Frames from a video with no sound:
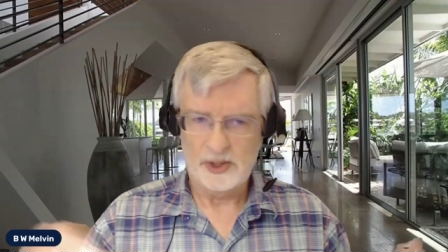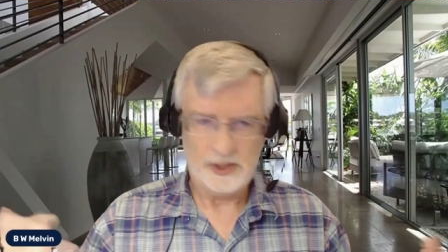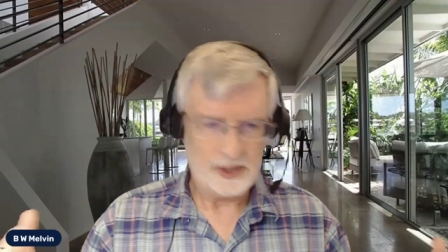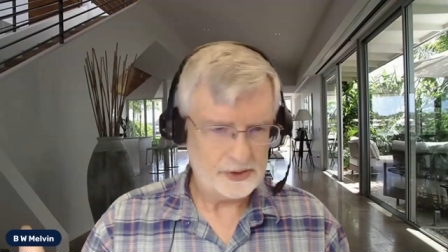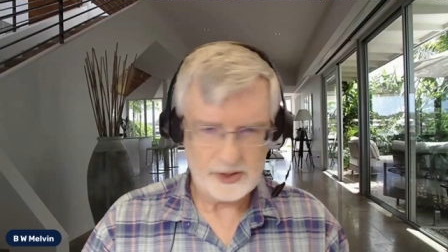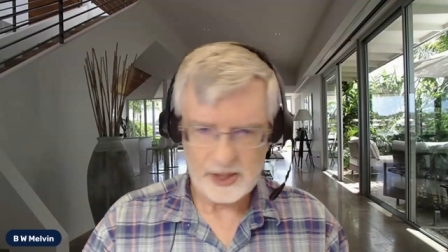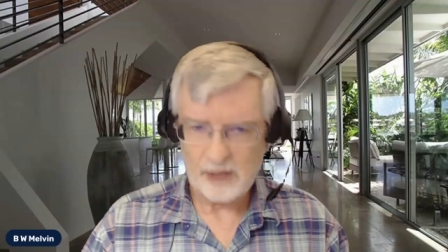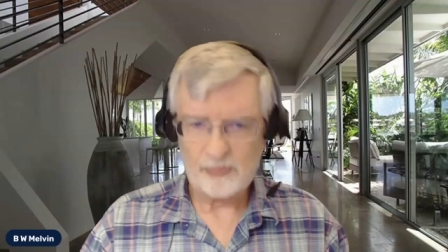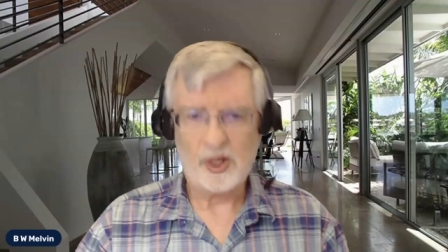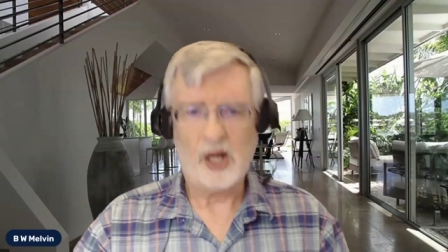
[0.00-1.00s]
Yes, you got
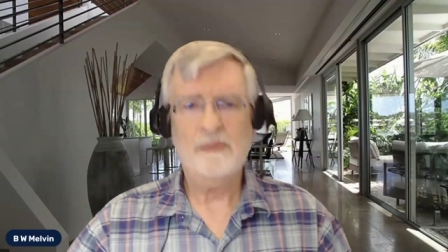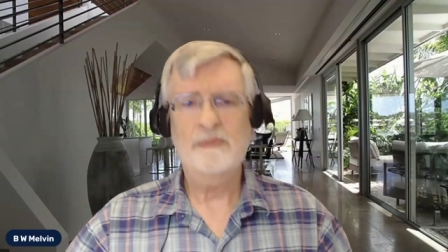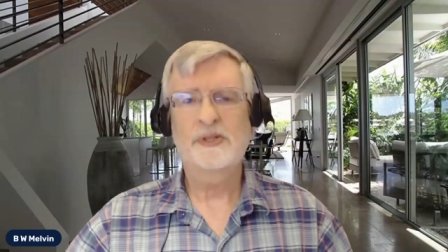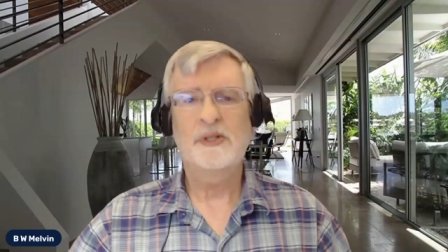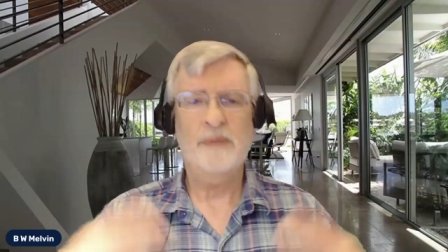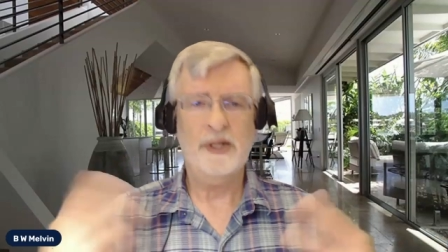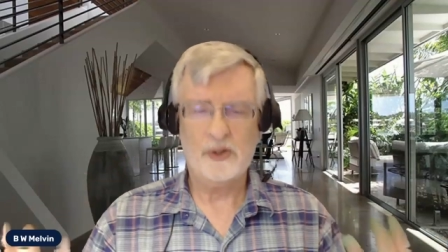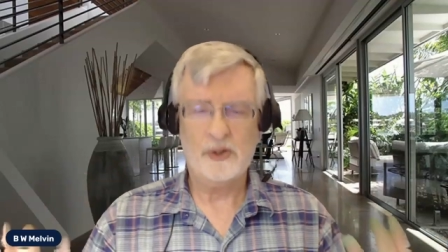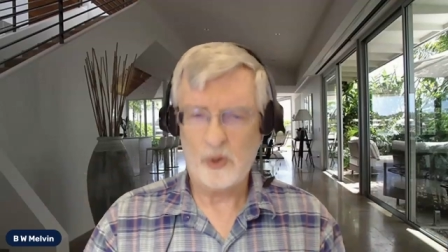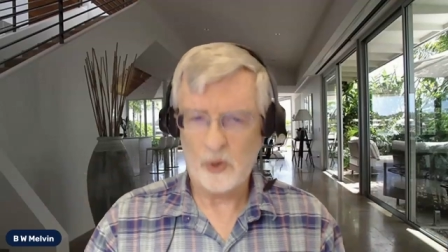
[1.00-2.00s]
problems. He'll make
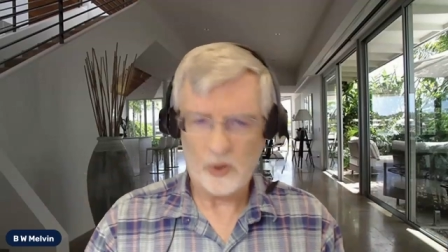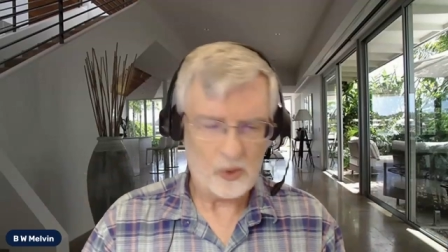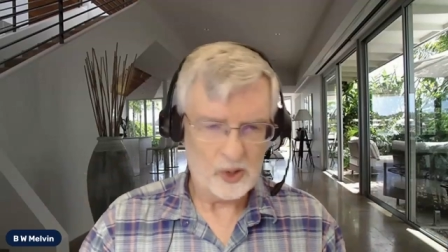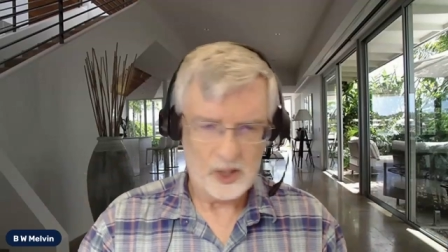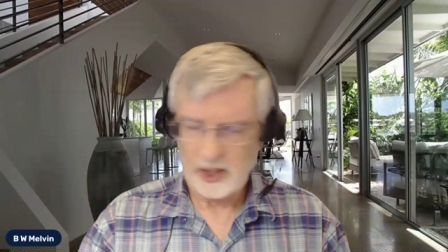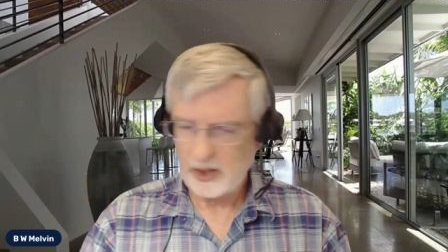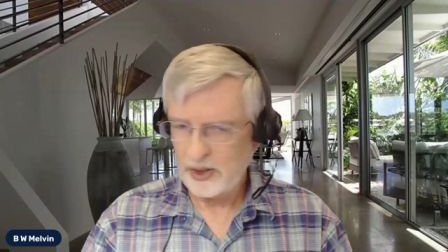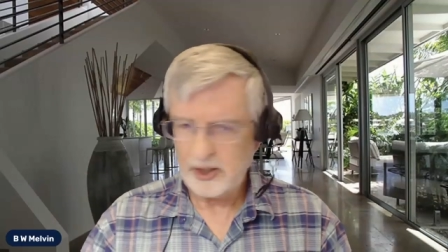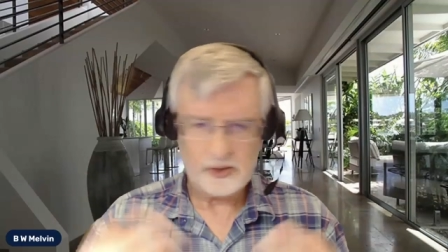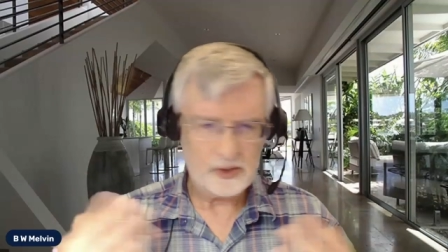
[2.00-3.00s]
you whole. He'll
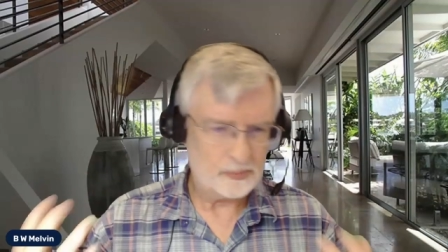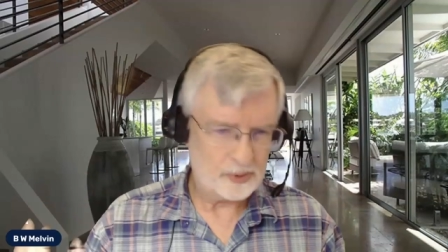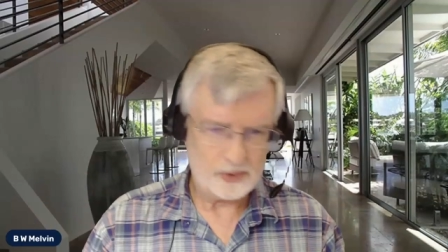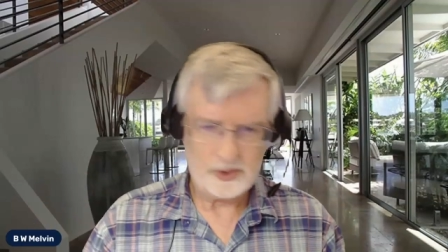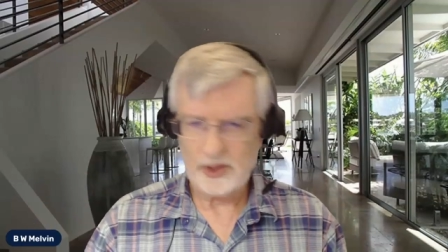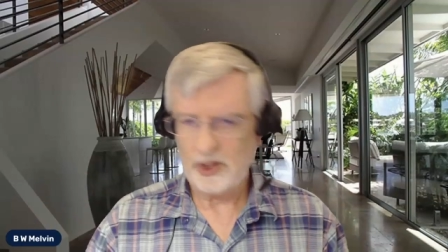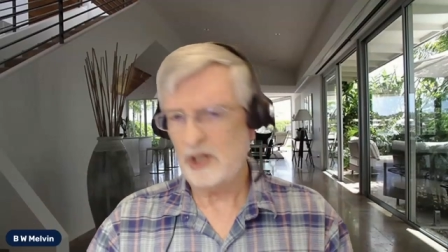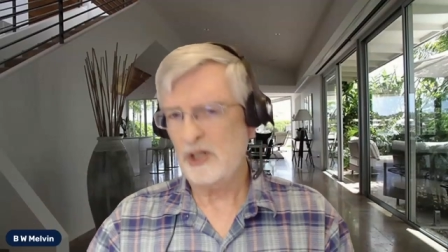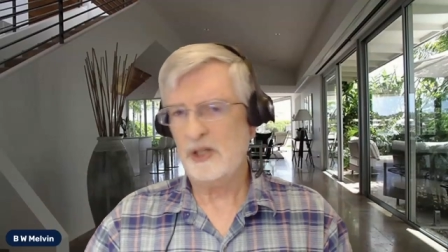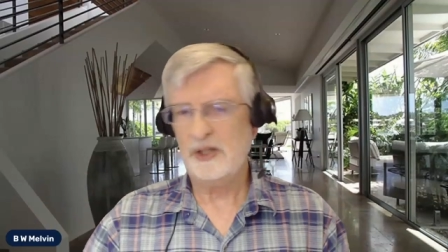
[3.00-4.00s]
heal your broken
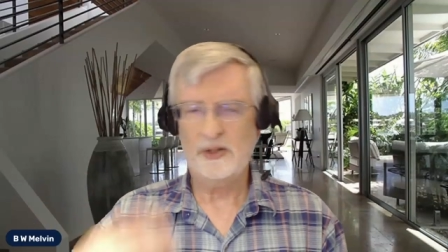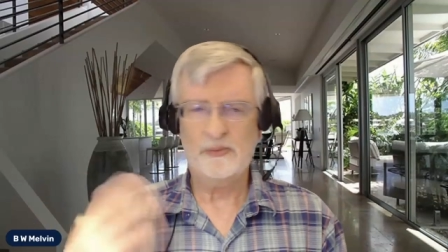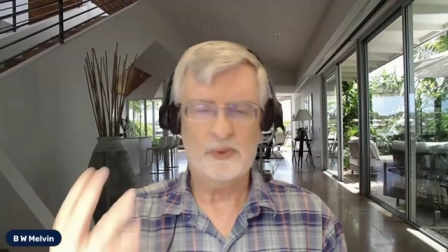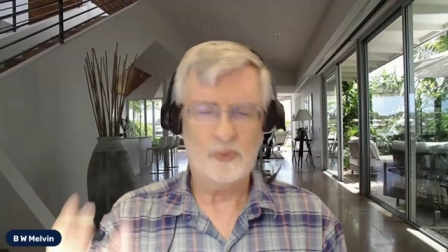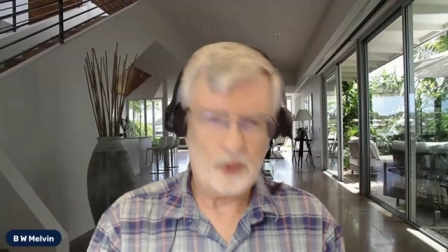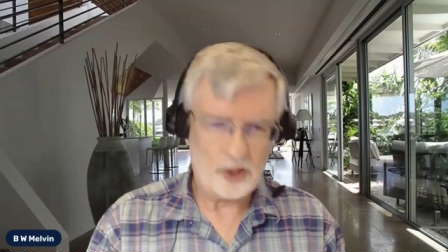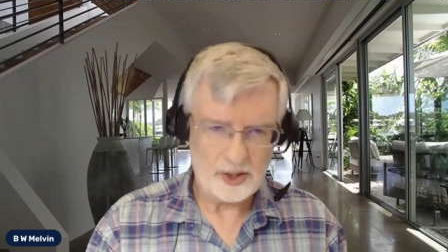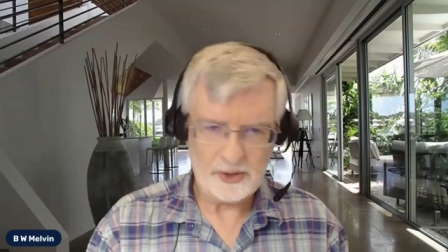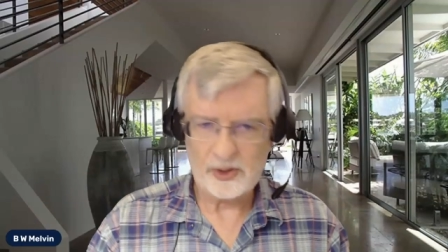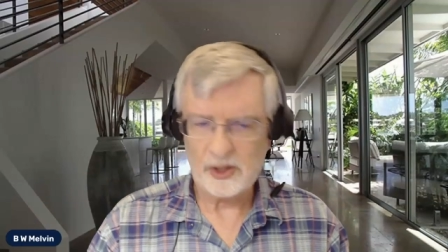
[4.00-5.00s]
heart. He'll work
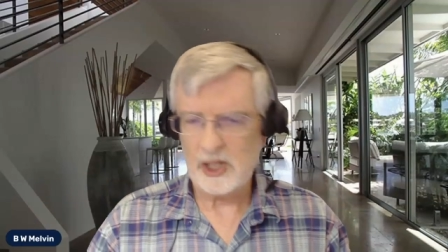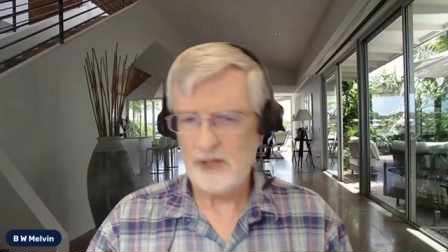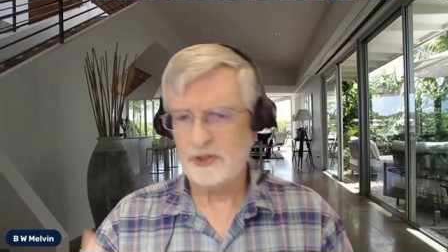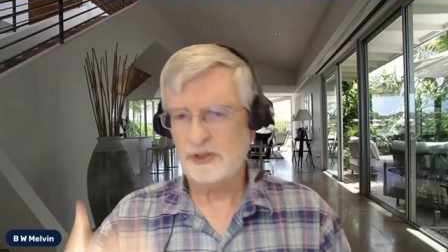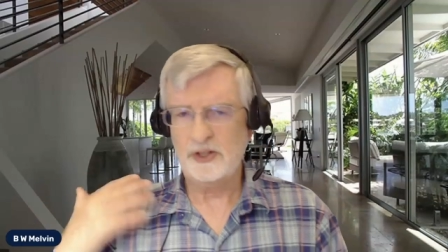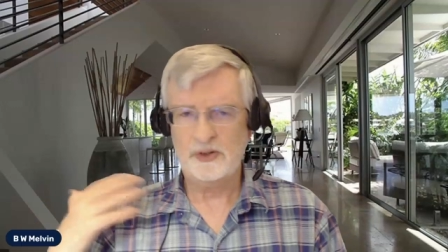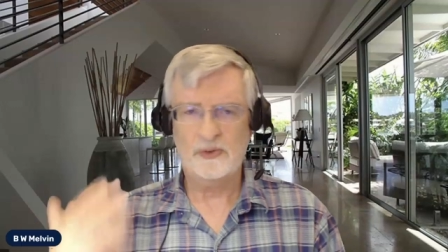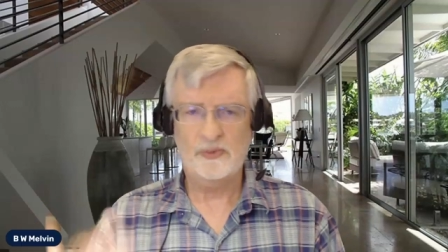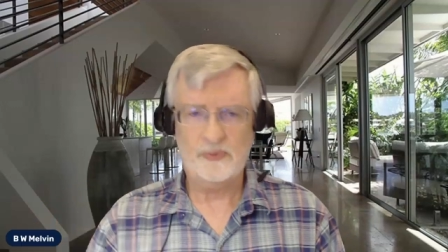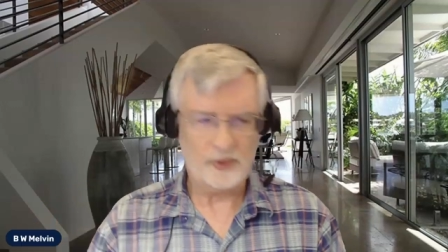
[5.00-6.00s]
in your life to set you
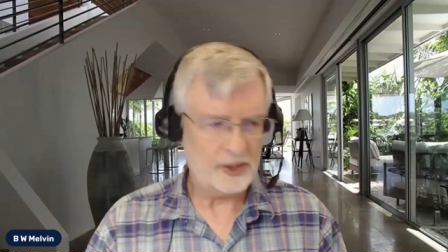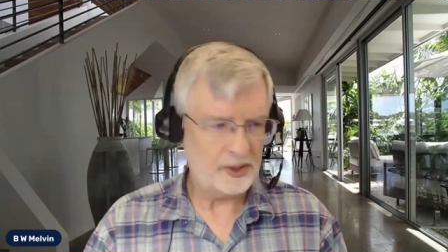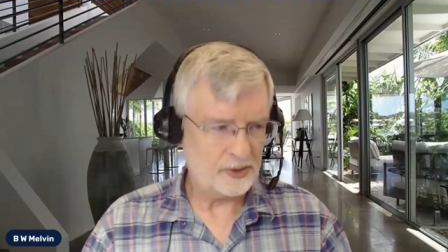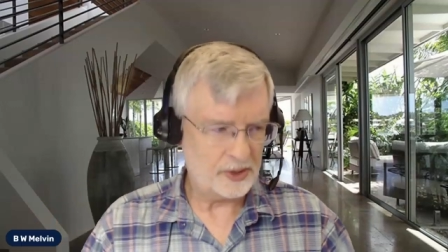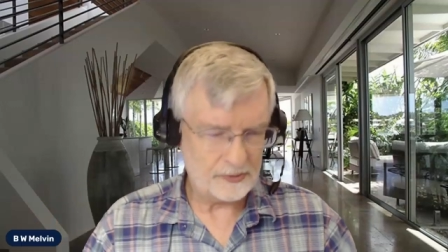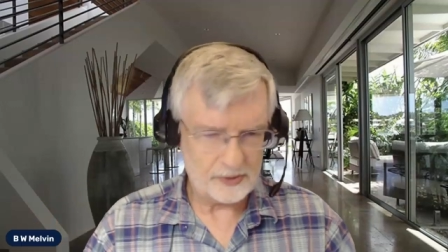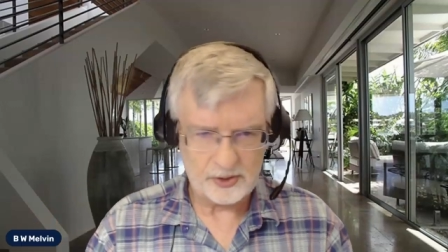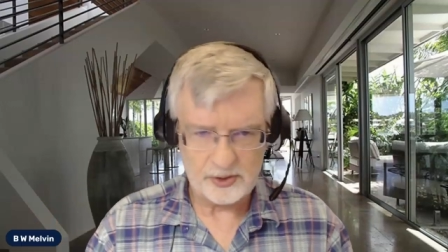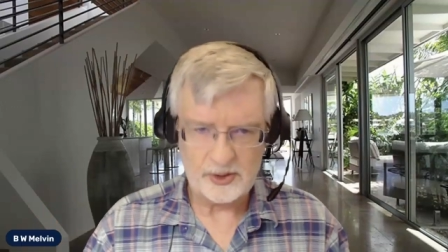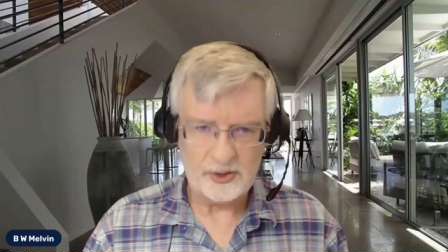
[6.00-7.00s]
free. He'll give you
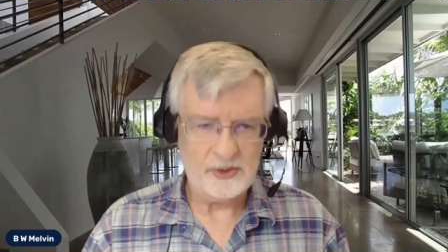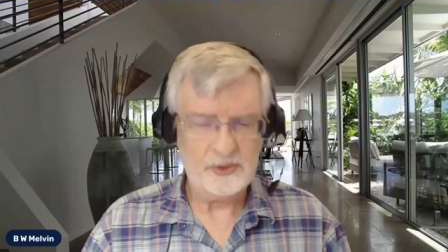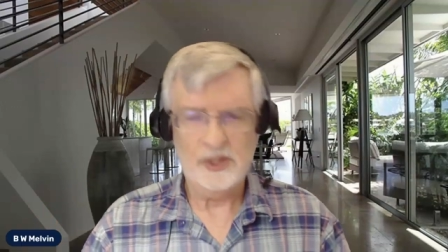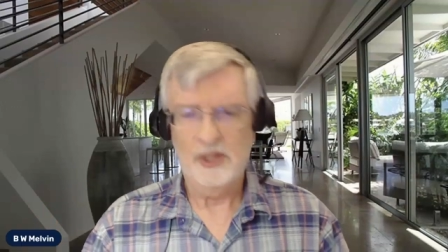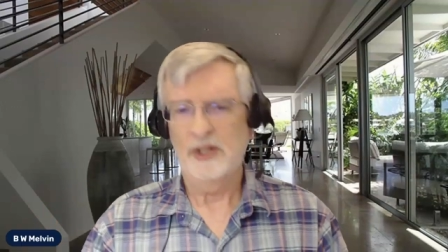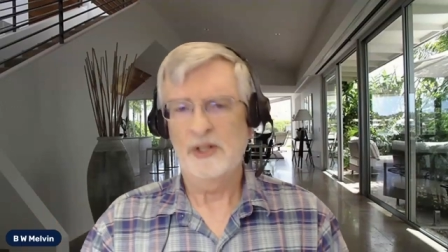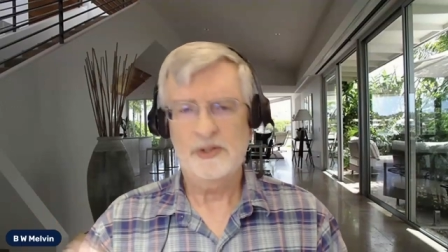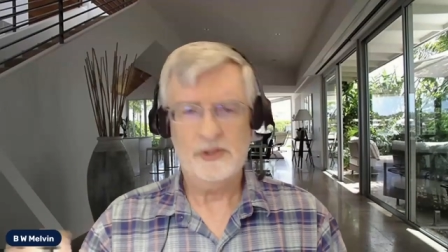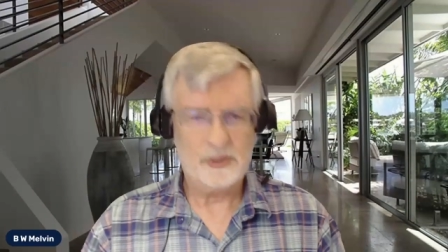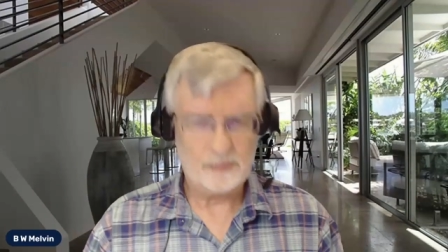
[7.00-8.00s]
good news. This
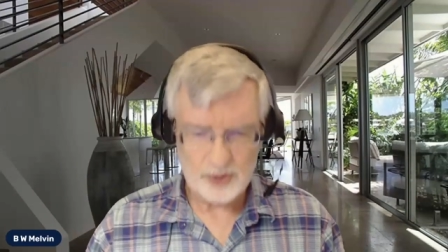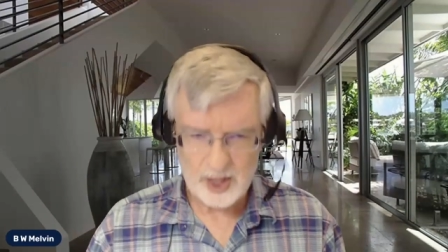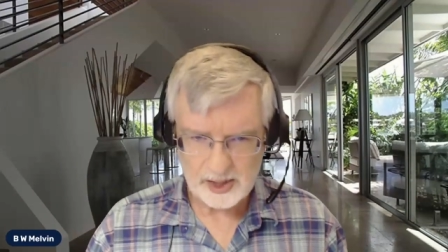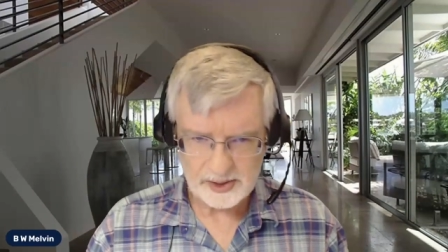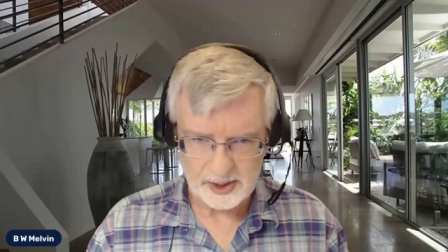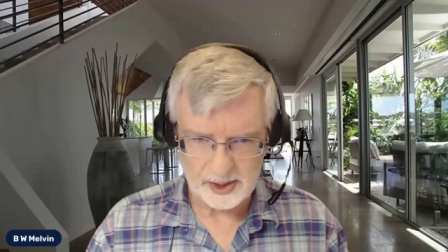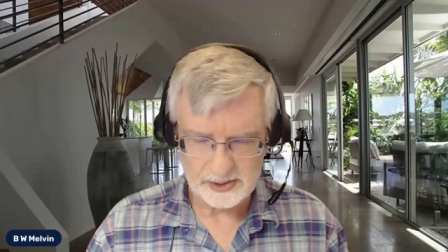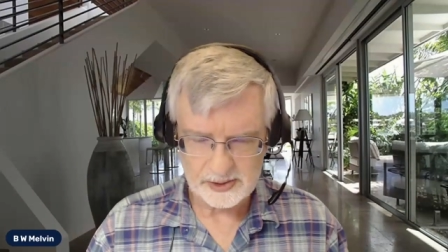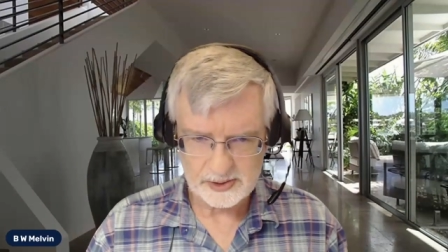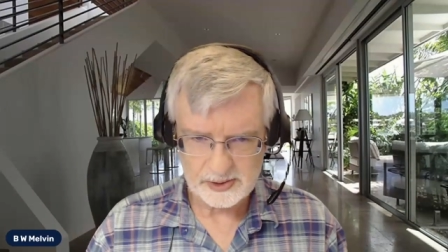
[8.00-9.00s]
is a
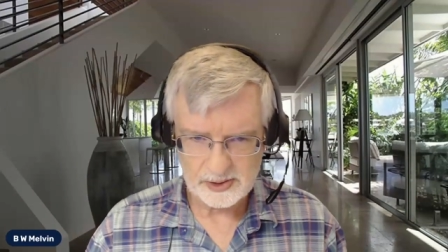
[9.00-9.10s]
process.